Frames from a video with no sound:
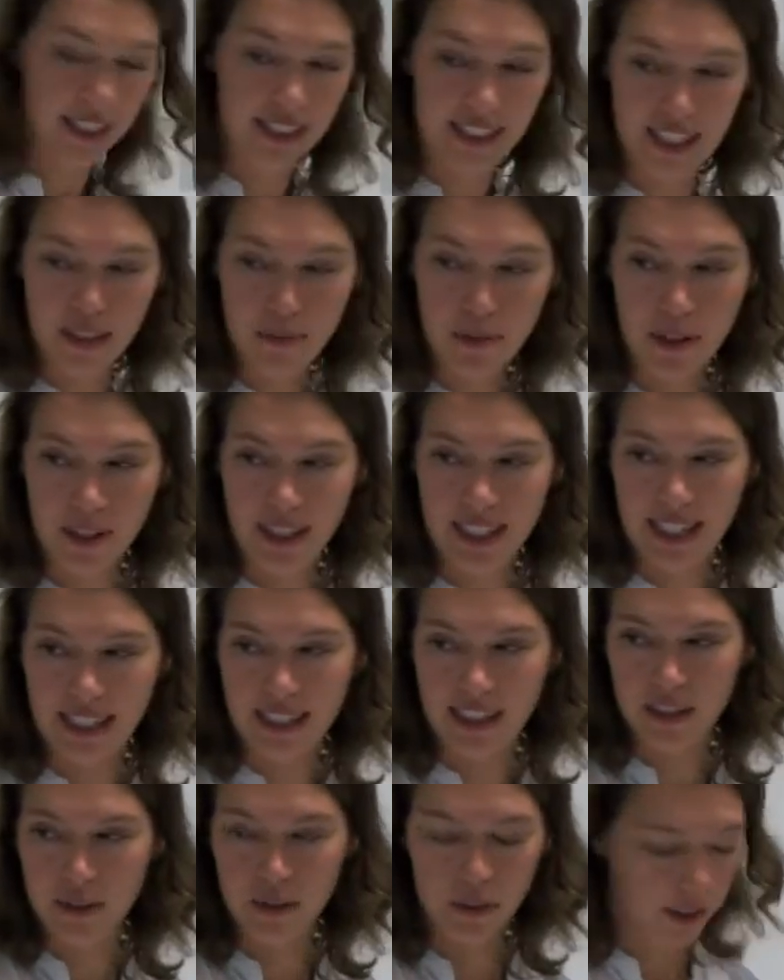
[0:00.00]
del Libro y la
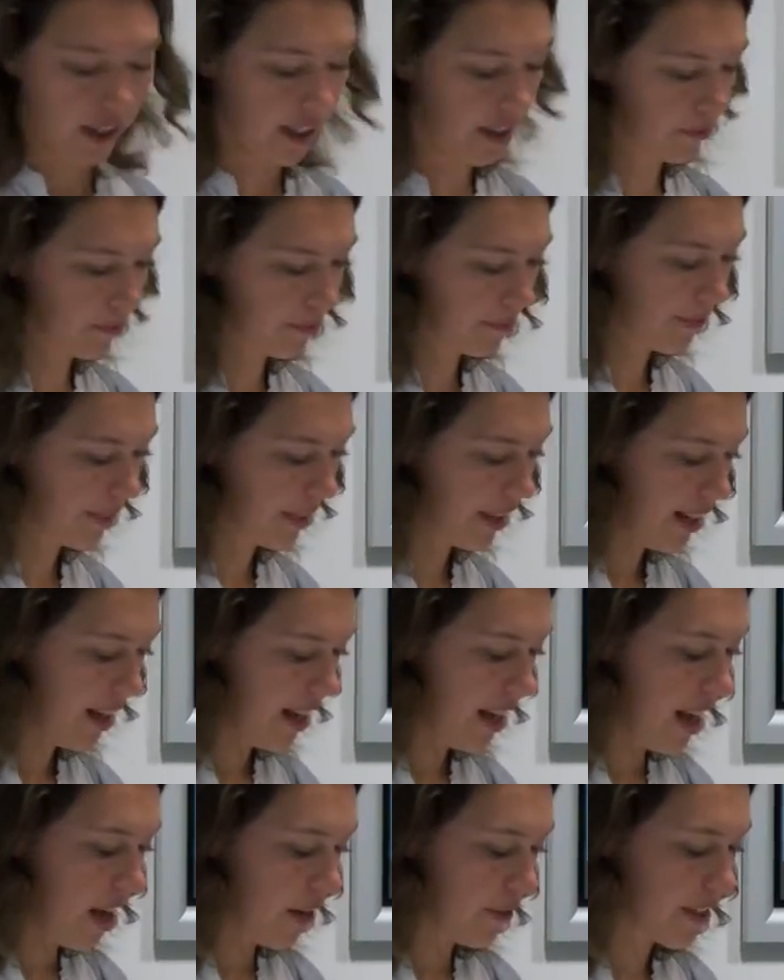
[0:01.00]
Lectura,
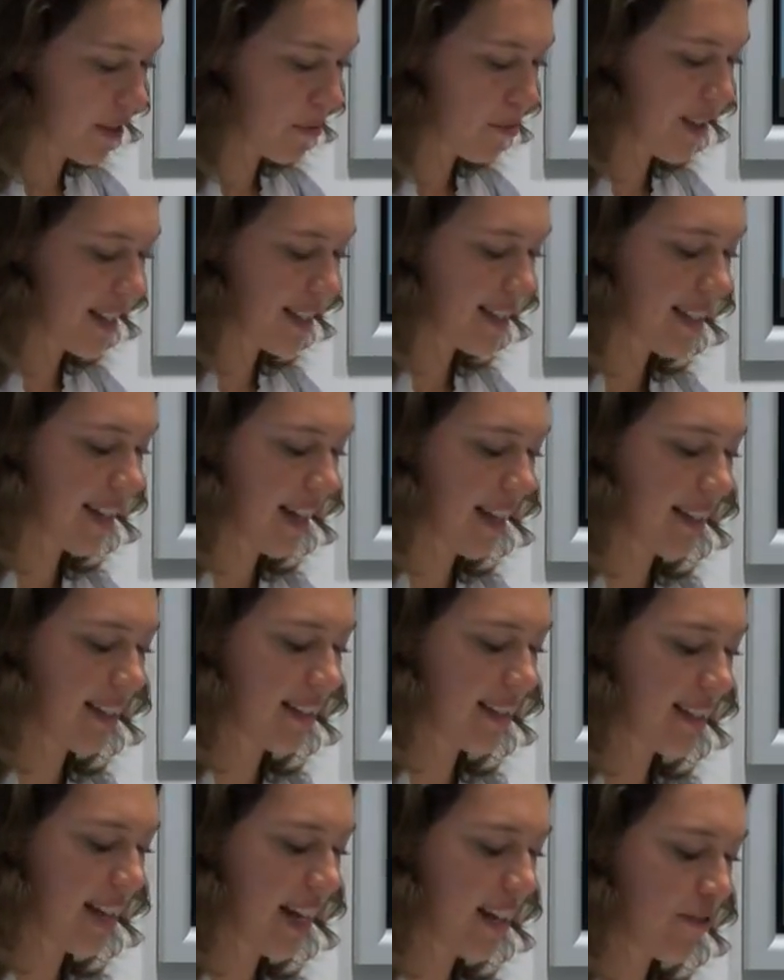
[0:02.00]
which brings together
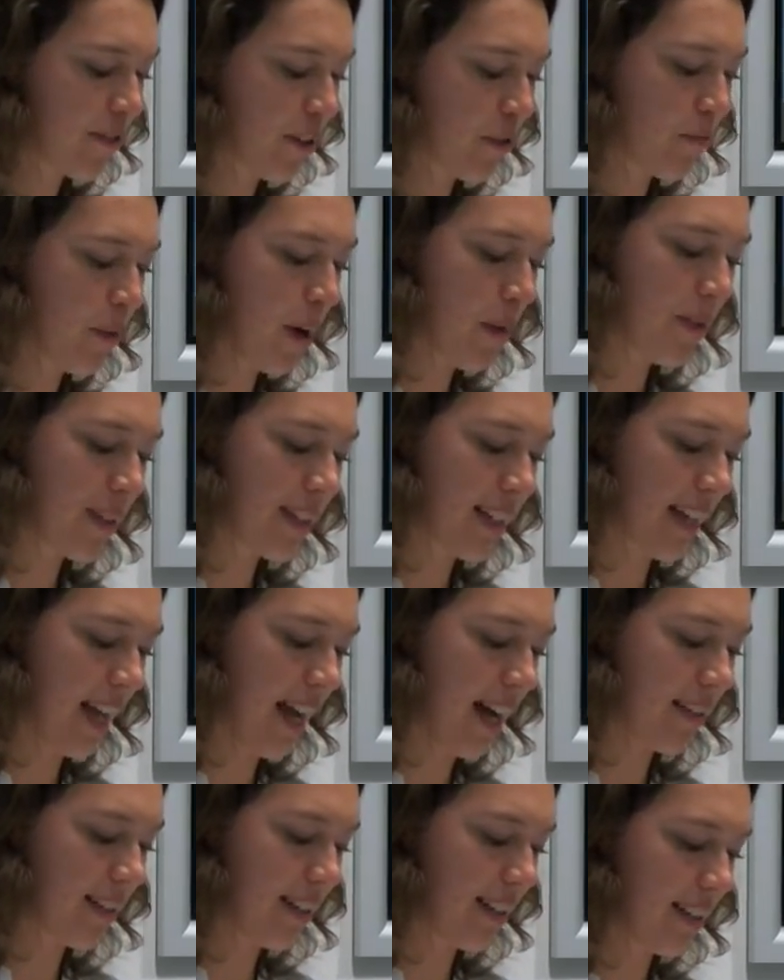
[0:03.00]
state-run publishing
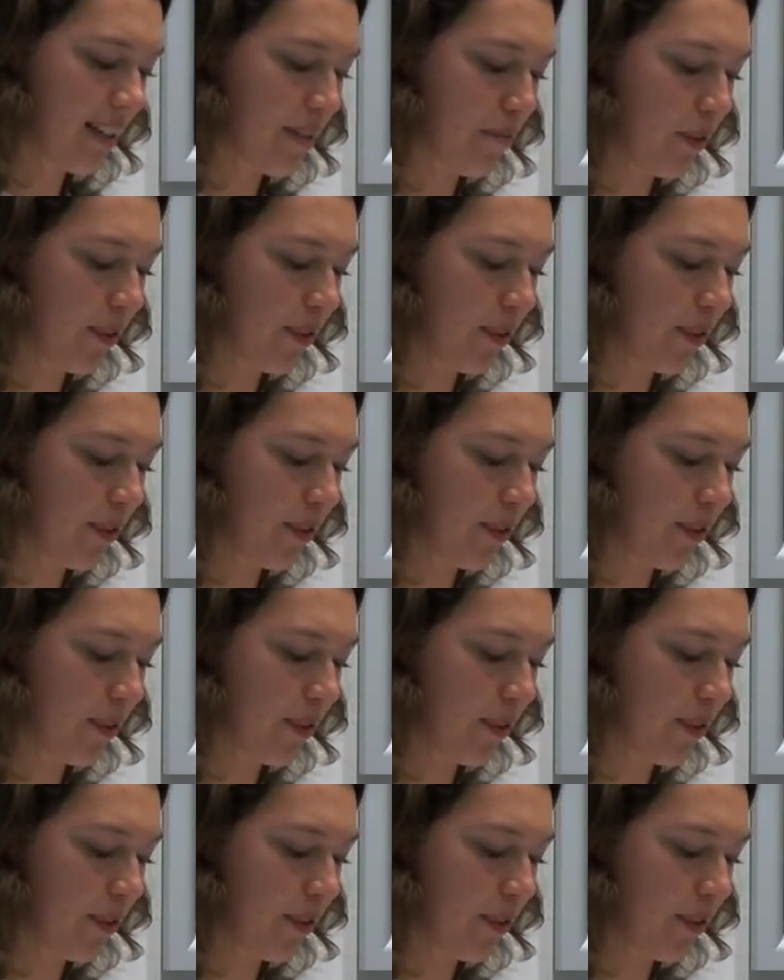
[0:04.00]
houses